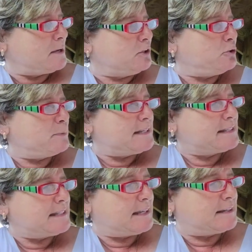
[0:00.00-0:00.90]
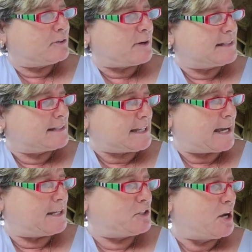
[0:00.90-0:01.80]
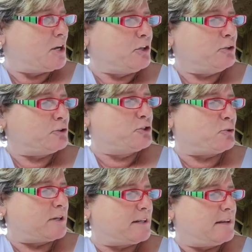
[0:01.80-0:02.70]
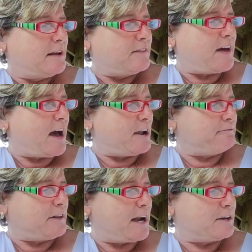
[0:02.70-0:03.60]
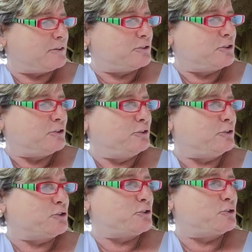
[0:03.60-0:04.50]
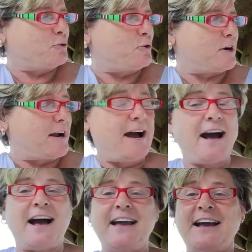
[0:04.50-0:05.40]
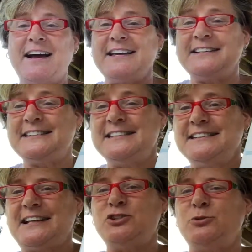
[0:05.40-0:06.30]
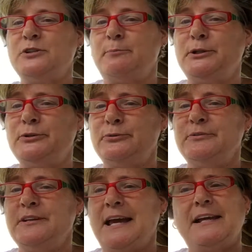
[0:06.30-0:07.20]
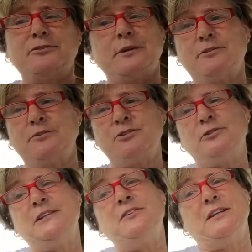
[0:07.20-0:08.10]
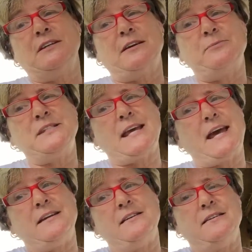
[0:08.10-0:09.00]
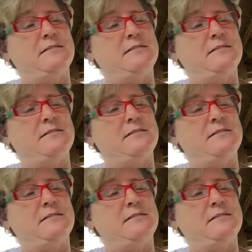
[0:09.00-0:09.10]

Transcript: You'll be seeing great sights. You'll join the high flyers. You'll soar high heights. That's you in the balloon. Eighth graders, you're leaving. I'm sad.